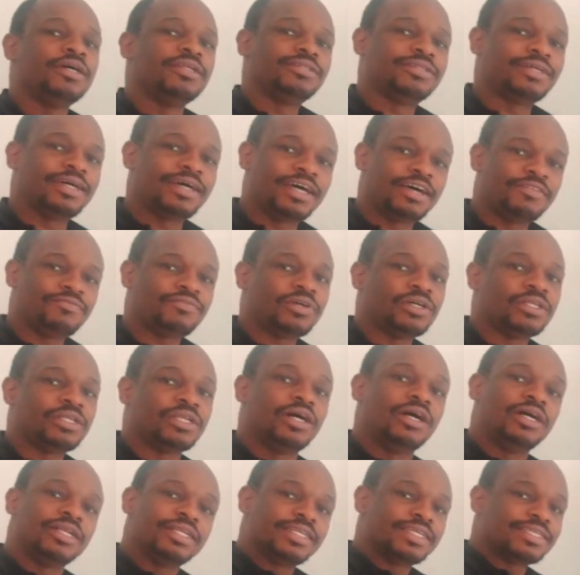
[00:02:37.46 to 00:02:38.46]
to have an
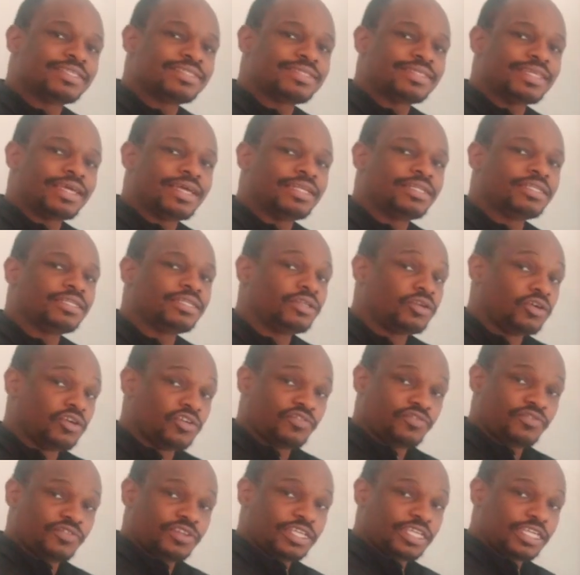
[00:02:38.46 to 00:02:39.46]
understanding
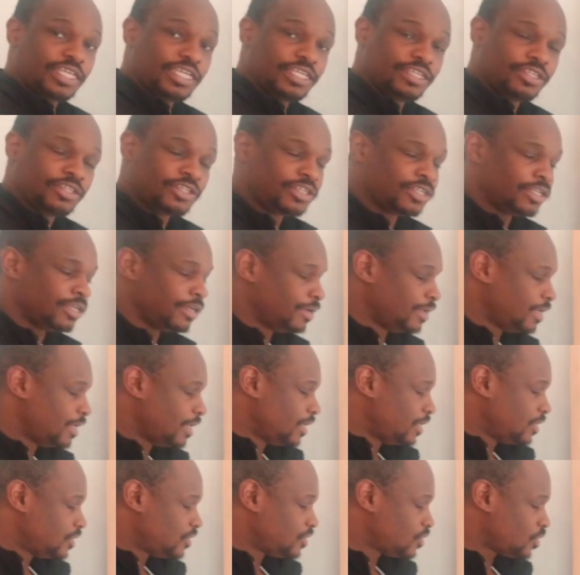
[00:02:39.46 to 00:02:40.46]
of each.
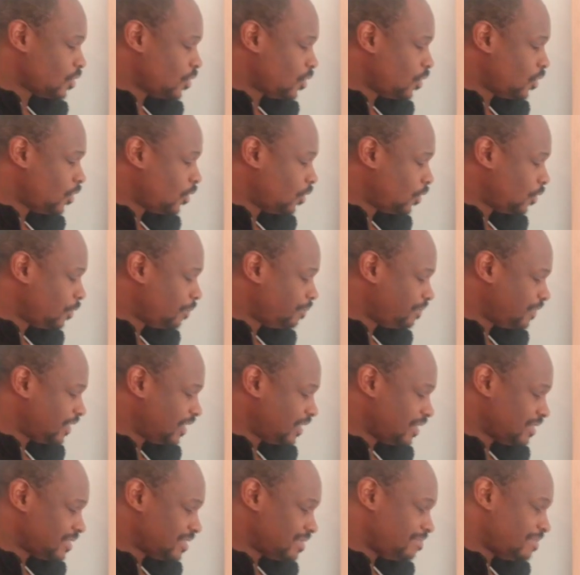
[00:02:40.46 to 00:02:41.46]
So it
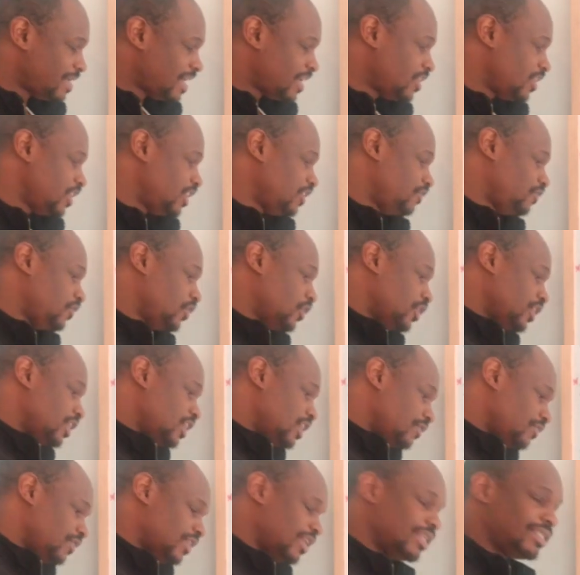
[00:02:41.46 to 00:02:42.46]
doesn't matter if you're
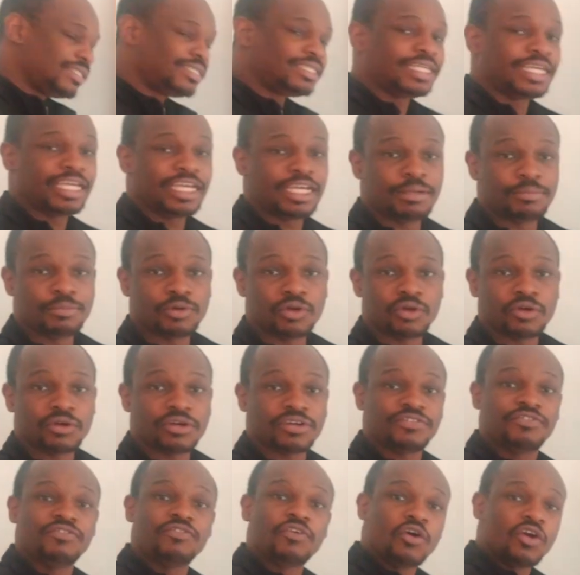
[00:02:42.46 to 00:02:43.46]
given a table or
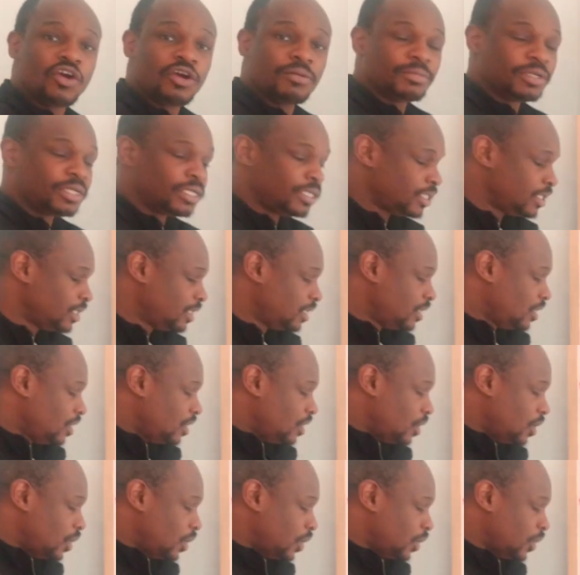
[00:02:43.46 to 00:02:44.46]
a formula
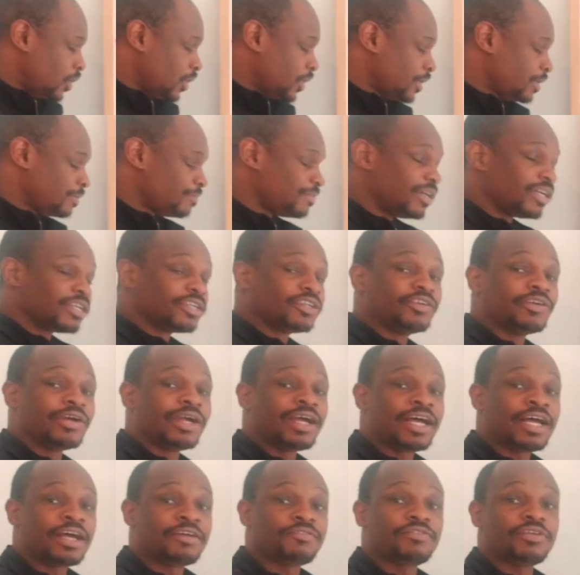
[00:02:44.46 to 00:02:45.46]
or a
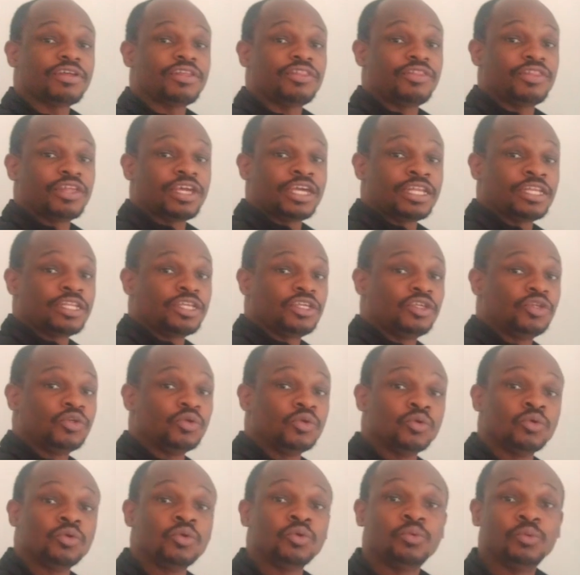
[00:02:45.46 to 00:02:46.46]
graph, then
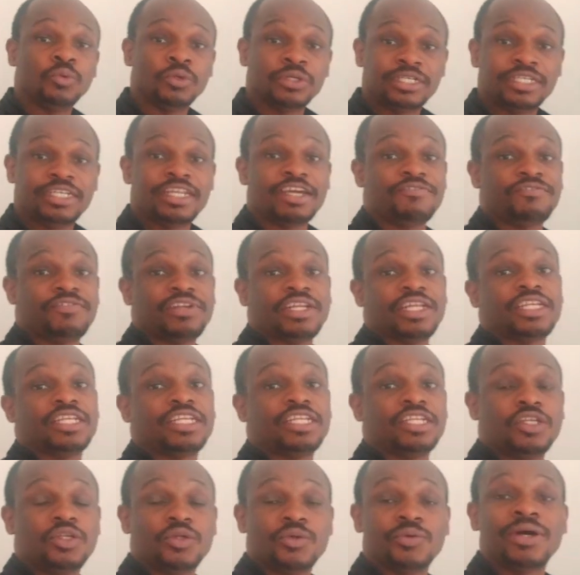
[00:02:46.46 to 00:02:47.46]
you would
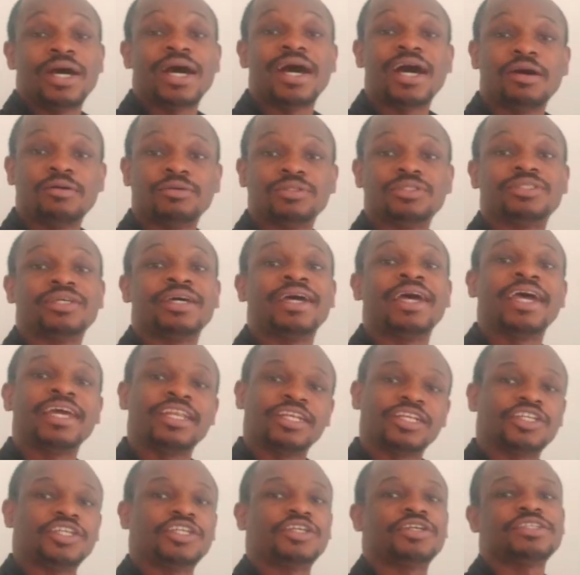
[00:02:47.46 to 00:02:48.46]
definitely know how to
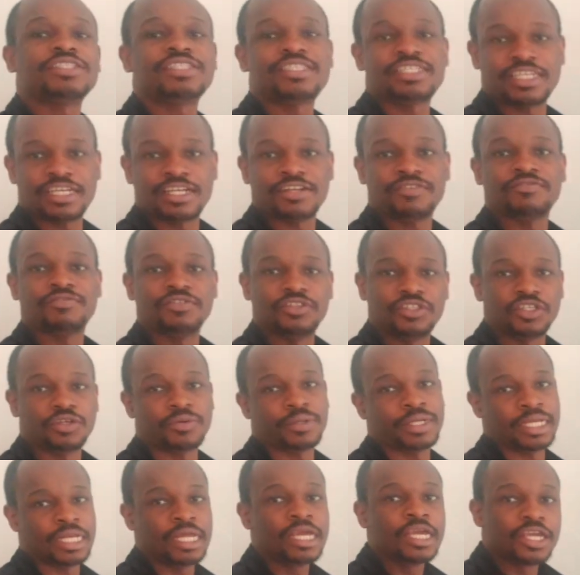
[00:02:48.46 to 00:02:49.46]
handle yourself
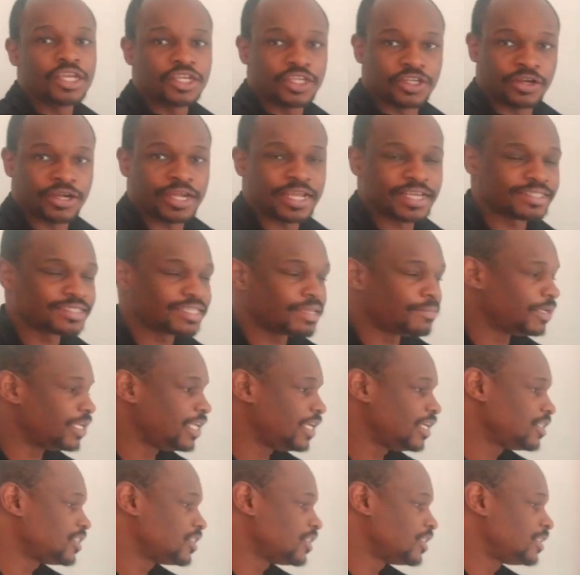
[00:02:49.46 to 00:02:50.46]
during your
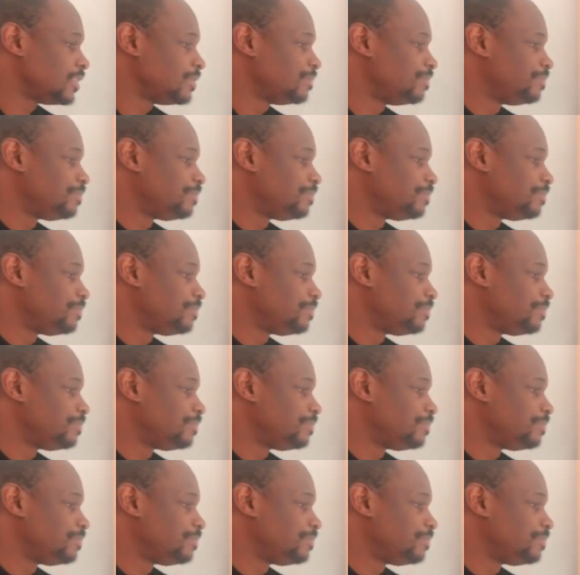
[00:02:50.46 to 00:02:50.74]
examination.